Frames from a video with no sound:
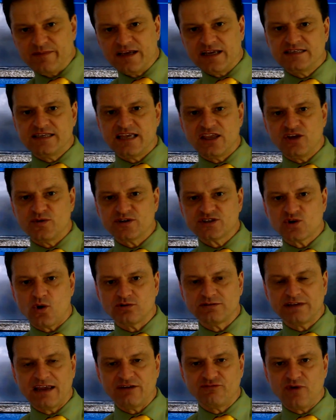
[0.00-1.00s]
to be continuous all
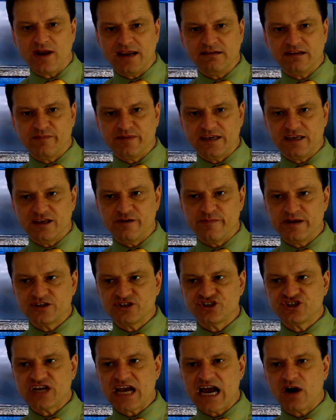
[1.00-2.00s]
day There'll be
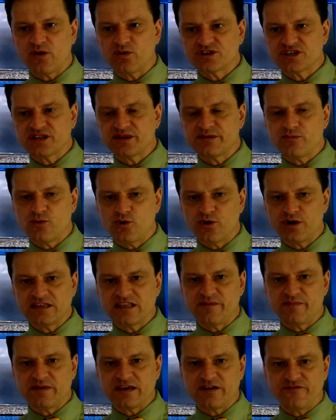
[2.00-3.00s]
intermittent showers in the morning.
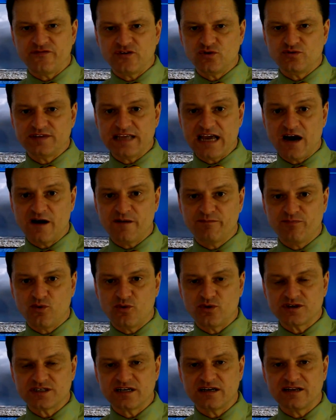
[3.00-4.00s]
There'll be a few
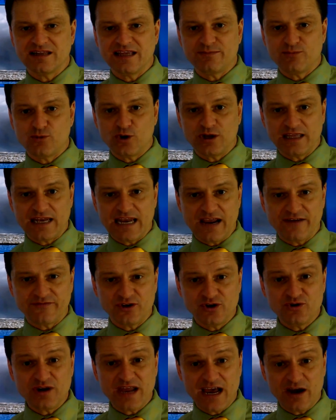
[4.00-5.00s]
downpours in the late morning and
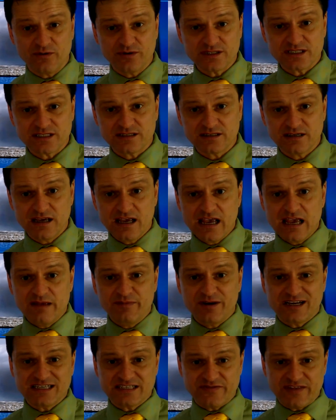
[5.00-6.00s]
afternoon hours
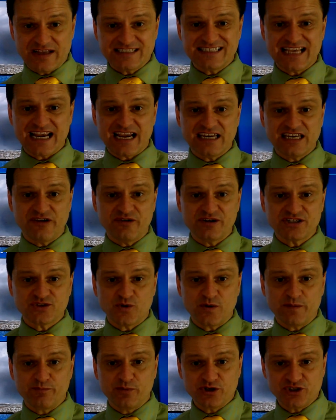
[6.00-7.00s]
because of that secondary
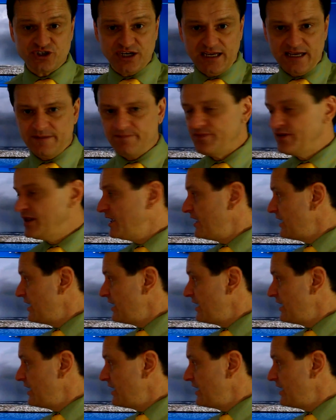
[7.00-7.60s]
storm pushing in.